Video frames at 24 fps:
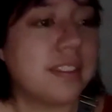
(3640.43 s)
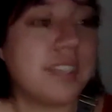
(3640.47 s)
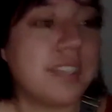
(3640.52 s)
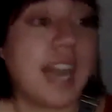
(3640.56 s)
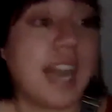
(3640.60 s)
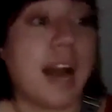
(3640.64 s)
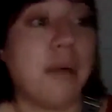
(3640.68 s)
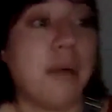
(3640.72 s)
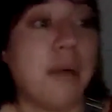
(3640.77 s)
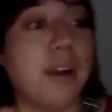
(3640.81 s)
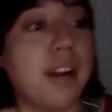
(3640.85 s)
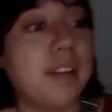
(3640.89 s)

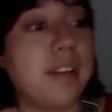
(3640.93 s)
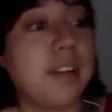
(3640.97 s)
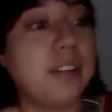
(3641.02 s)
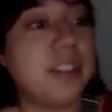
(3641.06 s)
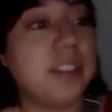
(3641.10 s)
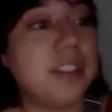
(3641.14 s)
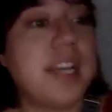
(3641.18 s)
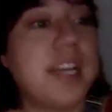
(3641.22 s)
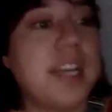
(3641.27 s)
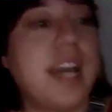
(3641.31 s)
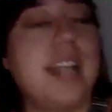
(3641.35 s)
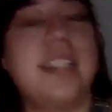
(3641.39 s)
yeah,
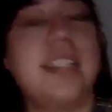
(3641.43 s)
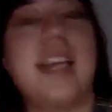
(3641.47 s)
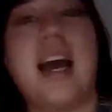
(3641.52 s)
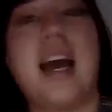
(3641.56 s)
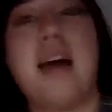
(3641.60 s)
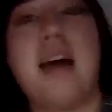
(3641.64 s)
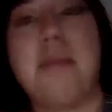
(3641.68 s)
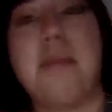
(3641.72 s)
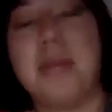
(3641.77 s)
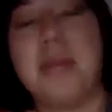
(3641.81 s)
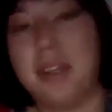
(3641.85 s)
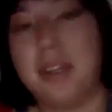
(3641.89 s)
whatever science
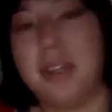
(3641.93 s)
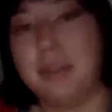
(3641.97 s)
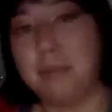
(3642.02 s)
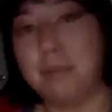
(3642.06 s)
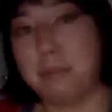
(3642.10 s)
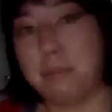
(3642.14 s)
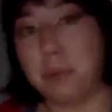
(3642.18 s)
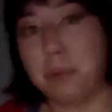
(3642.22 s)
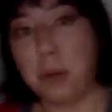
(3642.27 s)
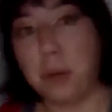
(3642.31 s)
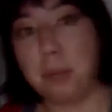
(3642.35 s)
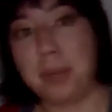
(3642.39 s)

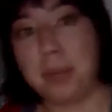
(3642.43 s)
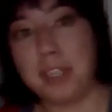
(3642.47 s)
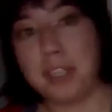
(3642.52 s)
happened broke